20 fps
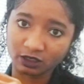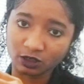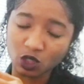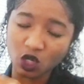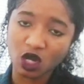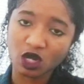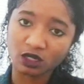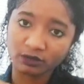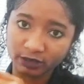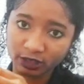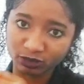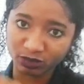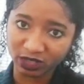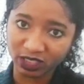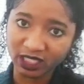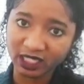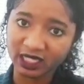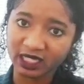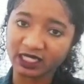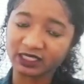a common
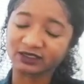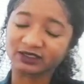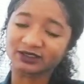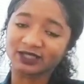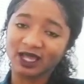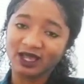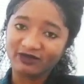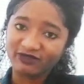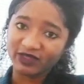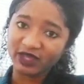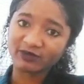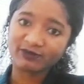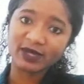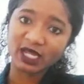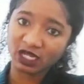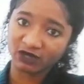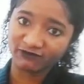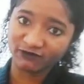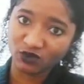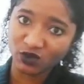place, they
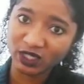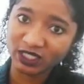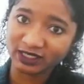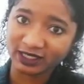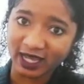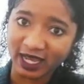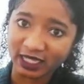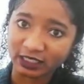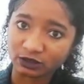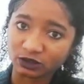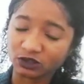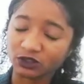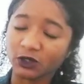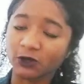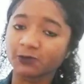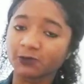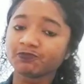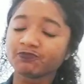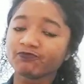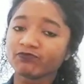may avoid that.
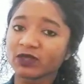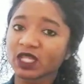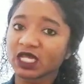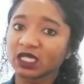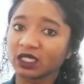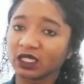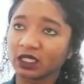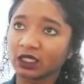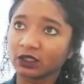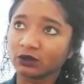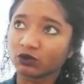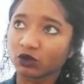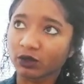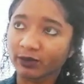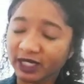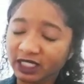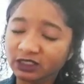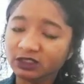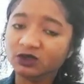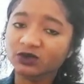So, in
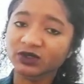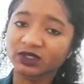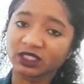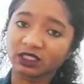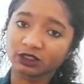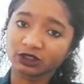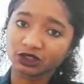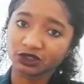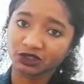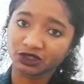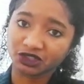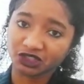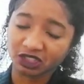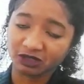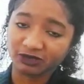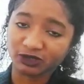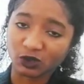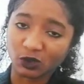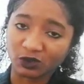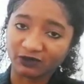romantic
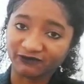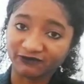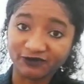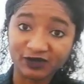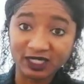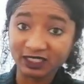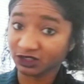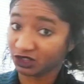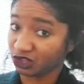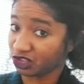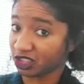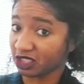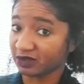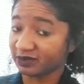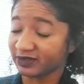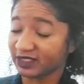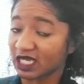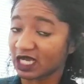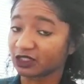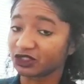relationships or
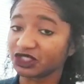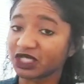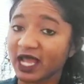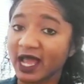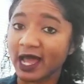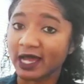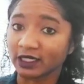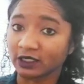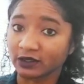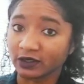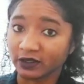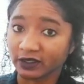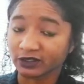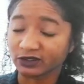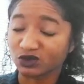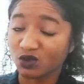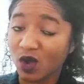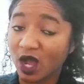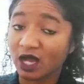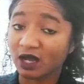friendships, I should add in there
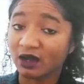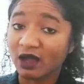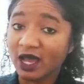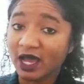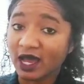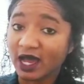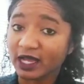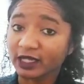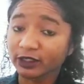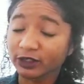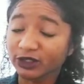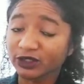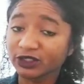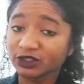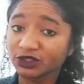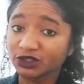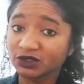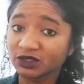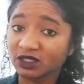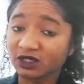as well, I
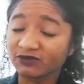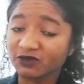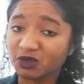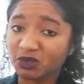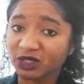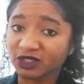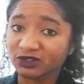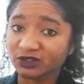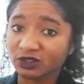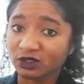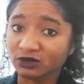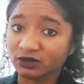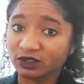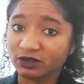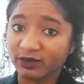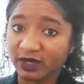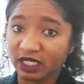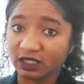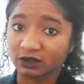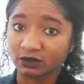encourage you to give the person
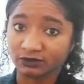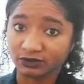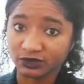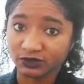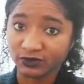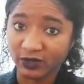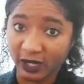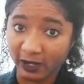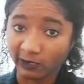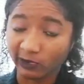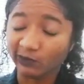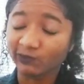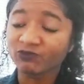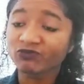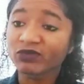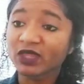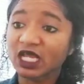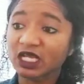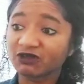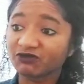ultimatums, right?
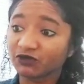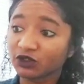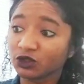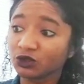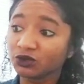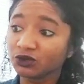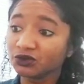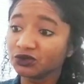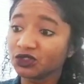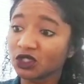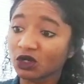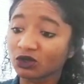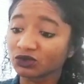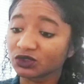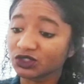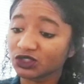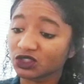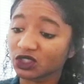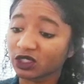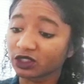If you
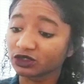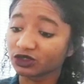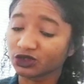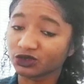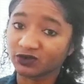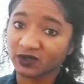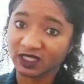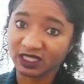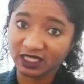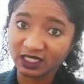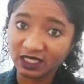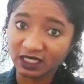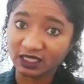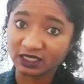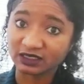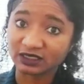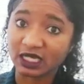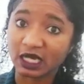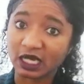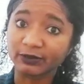don't start doing
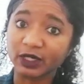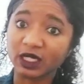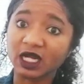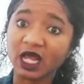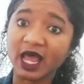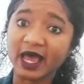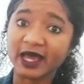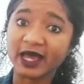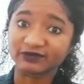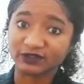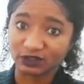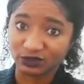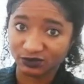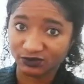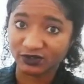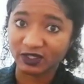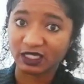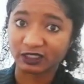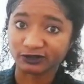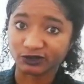this, I'm going to have to
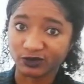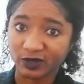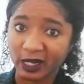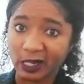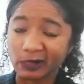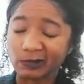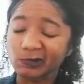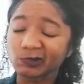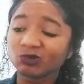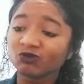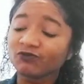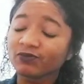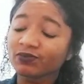do this, right?